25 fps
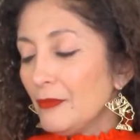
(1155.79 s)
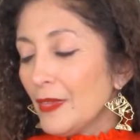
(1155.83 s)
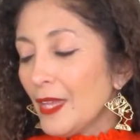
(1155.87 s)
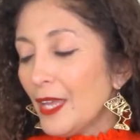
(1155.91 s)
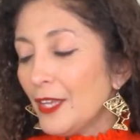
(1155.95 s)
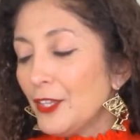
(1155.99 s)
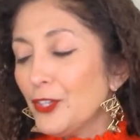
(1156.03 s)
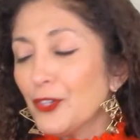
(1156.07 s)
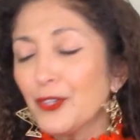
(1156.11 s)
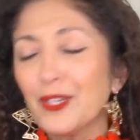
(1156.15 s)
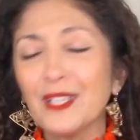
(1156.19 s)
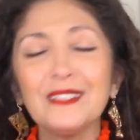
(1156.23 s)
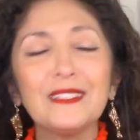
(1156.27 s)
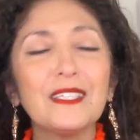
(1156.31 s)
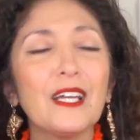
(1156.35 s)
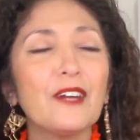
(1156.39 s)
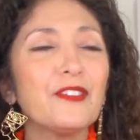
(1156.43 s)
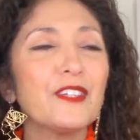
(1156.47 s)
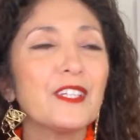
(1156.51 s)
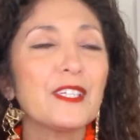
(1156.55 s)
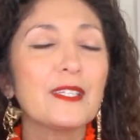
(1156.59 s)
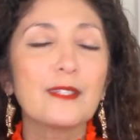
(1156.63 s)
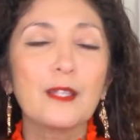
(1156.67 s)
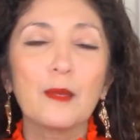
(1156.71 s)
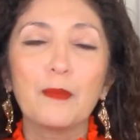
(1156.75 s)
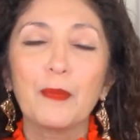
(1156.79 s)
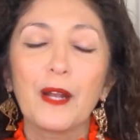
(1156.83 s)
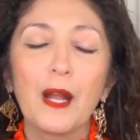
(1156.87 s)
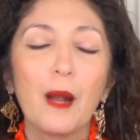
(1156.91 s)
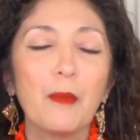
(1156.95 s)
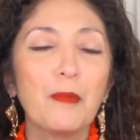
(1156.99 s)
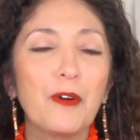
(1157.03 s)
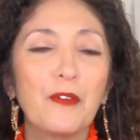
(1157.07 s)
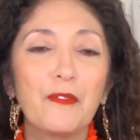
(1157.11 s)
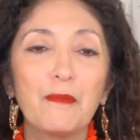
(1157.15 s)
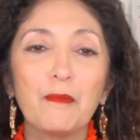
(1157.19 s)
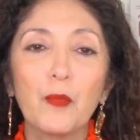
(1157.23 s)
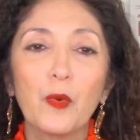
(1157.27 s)
you can definitely slip a
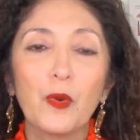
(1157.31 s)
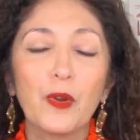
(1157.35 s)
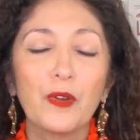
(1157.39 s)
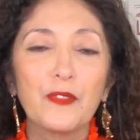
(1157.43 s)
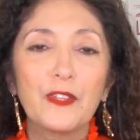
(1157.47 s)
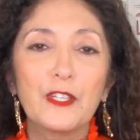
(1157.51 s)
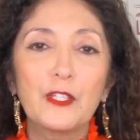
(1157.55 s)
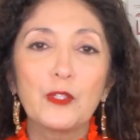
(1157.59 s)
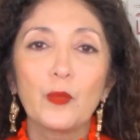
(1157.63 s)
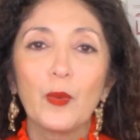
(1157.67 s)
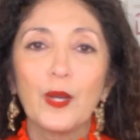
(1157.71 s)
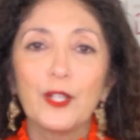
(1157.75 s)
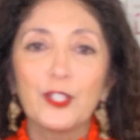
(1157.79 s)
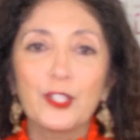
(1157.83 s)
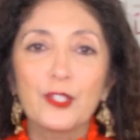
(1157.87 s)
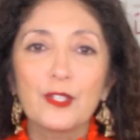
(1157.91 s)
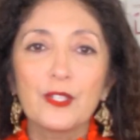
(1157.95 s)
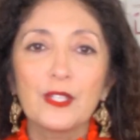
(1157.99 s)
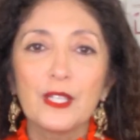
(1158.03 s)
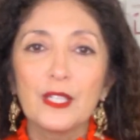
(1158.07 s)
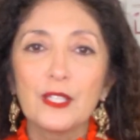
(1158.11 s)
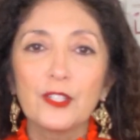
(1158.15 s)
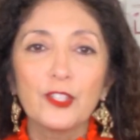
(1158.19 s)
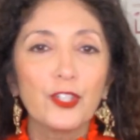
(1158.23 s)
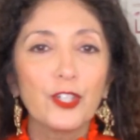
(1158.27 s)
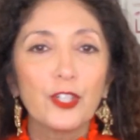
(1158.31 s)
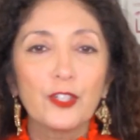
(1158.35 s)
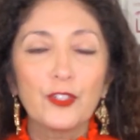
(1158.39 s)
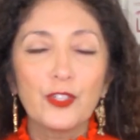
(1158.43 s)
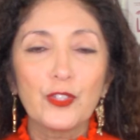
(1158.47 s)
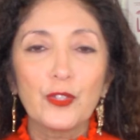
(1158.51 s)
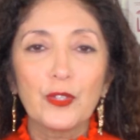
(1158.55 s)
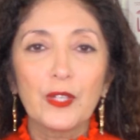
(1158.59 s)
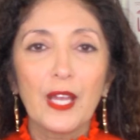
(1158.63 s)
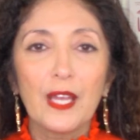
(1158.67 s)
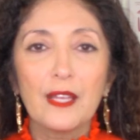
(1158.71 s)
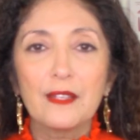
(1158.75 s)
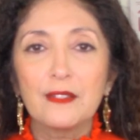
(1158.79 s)
couple of more of these wedges into your
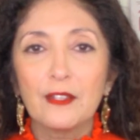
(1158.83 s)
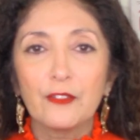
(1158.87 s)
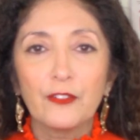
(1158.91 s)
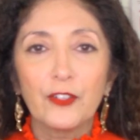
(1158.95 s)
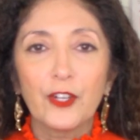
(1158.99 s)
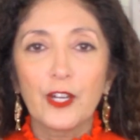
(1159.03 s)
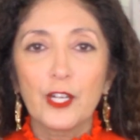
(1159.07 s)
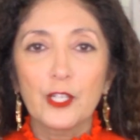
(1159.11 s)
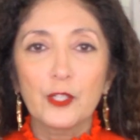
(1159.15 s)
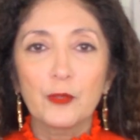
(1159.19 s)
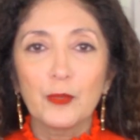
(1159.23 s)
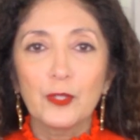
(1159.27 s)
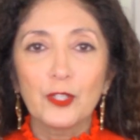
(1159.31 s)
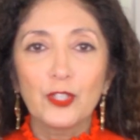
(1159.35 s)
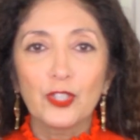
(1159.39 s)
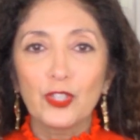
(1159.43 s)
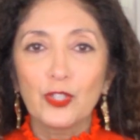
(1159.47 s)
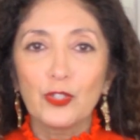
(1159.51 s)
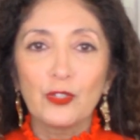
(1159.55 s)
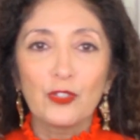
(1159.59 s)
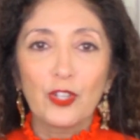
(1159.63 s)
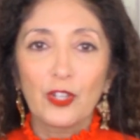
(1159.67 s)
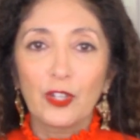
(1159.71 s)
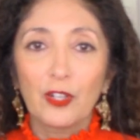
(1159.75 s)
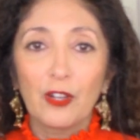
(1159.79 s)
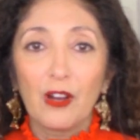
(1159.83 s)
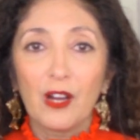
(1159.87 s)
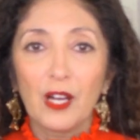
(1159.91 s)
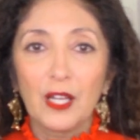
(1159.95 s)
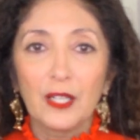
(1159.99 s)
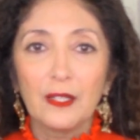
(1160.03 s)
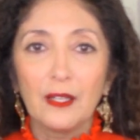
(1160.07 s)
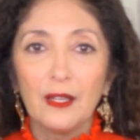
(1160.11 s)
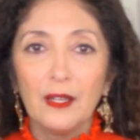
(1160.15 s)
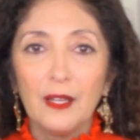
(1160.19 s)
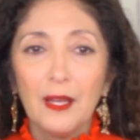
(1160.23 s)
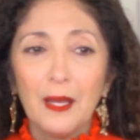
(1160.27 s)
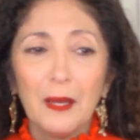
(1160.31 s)
suitcase if your husband's shoes are
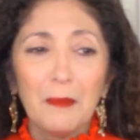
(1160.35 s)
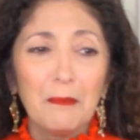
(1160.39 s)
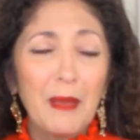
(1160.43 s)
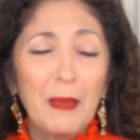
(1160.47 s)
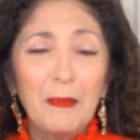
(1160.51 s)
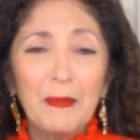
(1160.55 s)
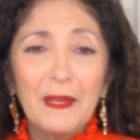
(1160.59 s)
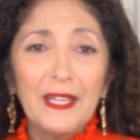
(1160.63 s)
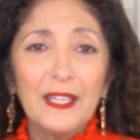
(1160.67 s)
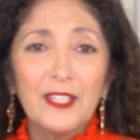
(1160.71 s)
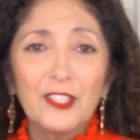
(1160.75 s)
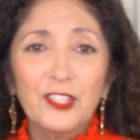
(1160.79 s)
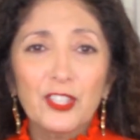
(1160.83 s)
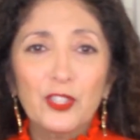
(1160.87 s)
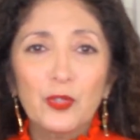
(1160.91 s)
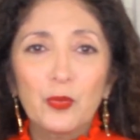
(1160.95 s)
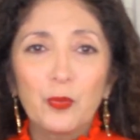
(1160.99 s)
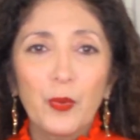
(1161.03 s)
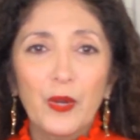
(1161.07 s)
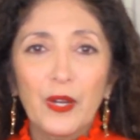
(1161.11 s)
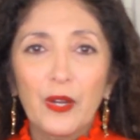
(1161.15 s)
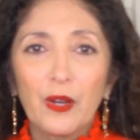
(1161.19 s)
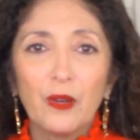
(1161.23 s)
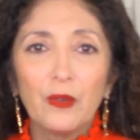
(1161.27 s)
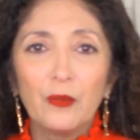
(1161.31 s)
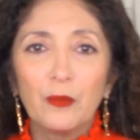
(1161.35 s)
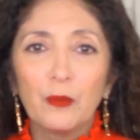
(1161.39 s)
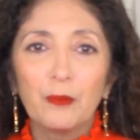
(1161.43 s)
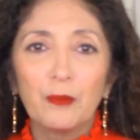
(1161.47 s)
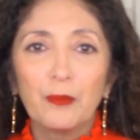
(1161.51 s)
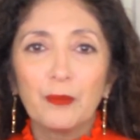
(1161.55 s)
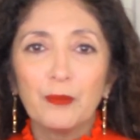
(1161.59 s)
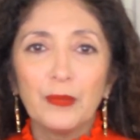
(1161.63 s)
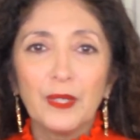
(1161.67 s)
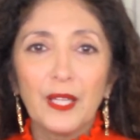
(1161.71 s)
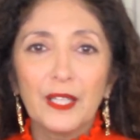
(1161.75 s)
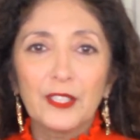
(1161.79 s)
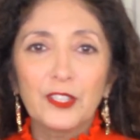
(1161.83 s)
gone. Maybe he just wear, oh,
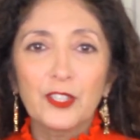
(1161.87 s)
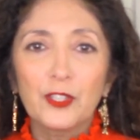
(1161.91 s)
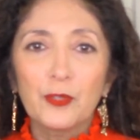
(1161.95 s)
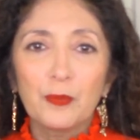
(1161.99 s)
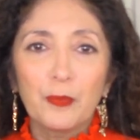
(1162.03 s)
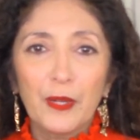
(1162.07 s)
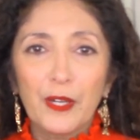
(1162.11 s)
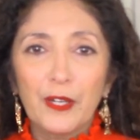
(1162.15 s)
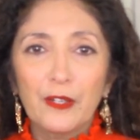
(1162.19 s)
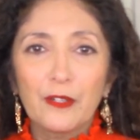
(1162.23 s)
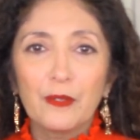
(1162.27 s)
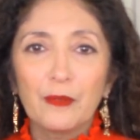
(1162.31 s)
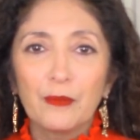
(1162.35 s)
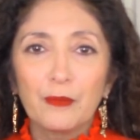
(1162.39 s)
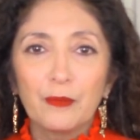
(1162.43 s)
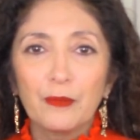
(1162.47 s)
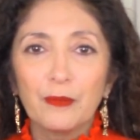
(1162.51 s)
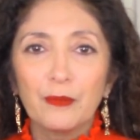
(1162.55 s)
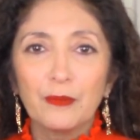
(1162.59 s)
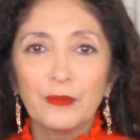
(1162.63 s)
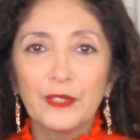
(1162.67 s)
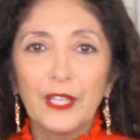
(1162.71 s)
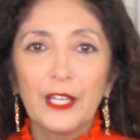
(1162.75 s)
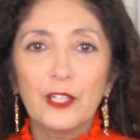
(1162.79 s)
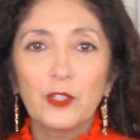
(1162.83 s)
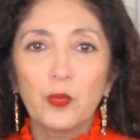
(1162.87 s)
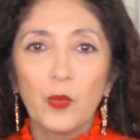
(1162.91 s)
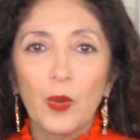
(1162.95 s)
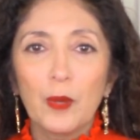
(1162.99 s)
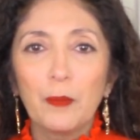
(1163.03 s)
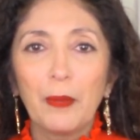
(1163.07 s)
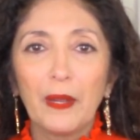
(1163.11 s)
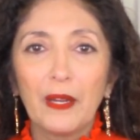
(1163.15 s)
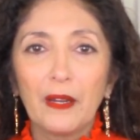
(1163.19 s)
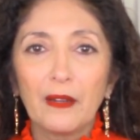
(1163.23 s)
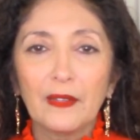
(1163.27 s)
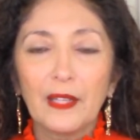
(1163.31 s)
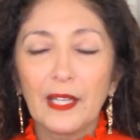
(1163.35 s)
like just pair, takes one
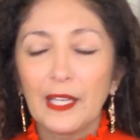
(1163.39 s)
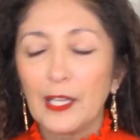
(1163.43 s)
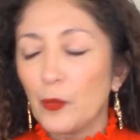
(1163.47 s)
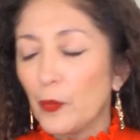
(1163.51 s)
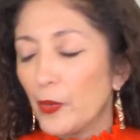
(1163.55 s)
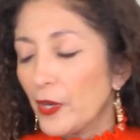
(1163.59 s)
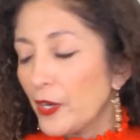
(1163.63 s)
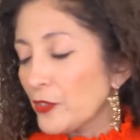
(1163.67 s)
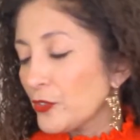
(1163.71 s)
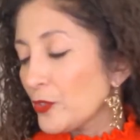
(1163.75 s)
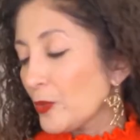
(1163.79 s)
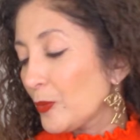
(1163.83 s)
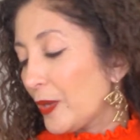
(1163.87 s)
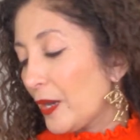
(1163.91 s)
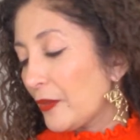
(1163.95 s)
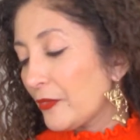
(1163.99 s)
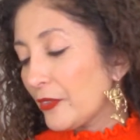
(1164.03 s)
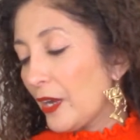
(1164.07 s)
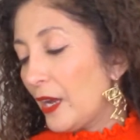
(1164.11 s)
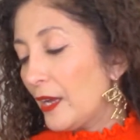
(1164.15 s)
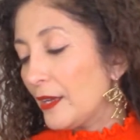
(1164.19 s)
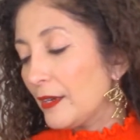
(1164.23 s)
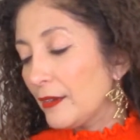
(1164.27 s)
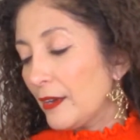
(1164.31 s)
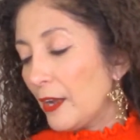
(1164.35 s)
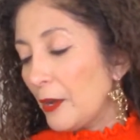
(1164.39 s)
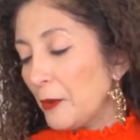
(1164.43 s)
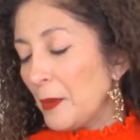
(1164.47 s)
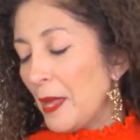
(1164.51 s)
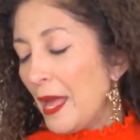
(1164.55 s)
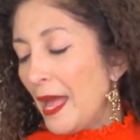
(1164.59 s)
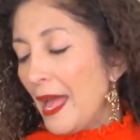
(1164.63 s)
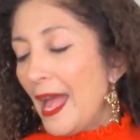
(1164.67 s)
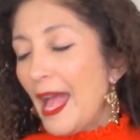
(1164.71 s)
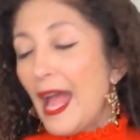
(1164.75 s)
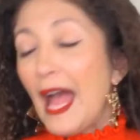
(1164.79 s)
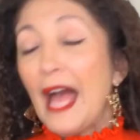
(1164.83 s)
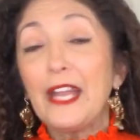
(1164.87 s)
pair that he wears or whatever. I don't know.
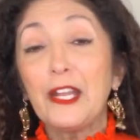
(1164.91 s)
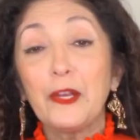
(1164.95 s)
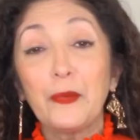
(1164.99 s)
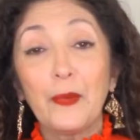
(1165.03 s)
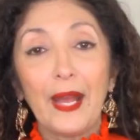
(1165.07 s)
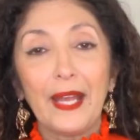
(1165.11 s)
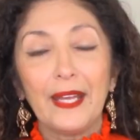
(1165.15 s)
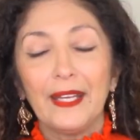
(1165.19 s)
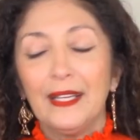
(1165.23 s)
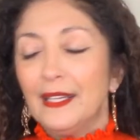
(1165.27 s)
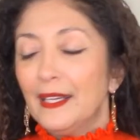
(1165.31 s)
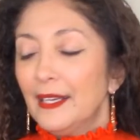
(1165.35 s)
Anyway,